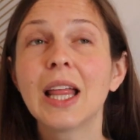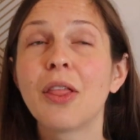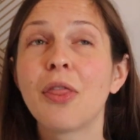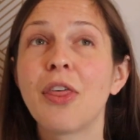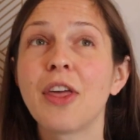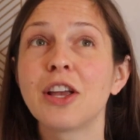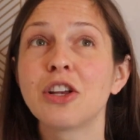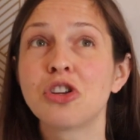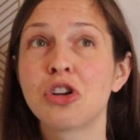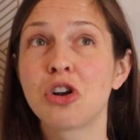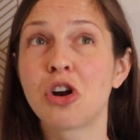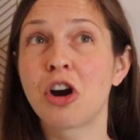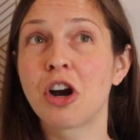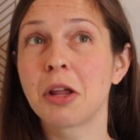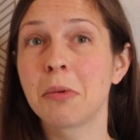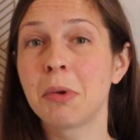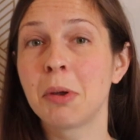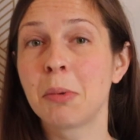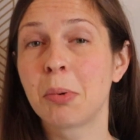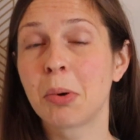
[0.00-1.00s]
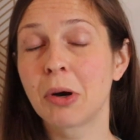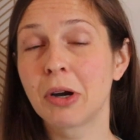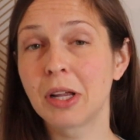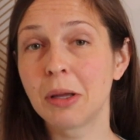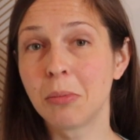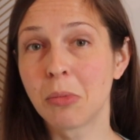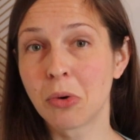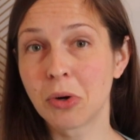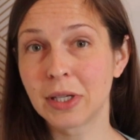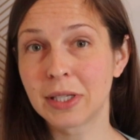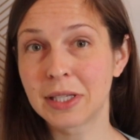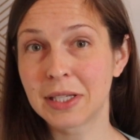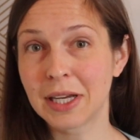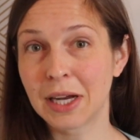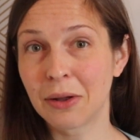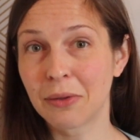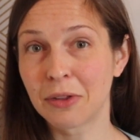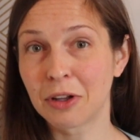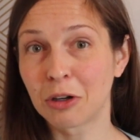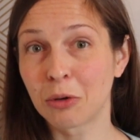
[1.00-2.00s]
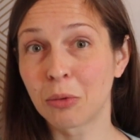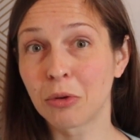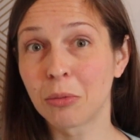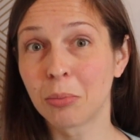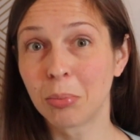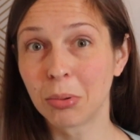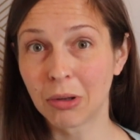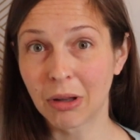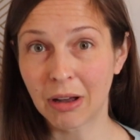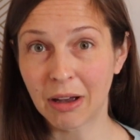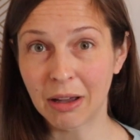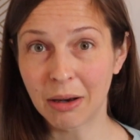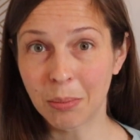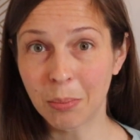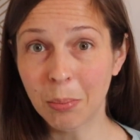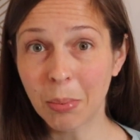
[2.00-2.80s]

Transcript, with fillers: things should already be pretty moist down there with blood.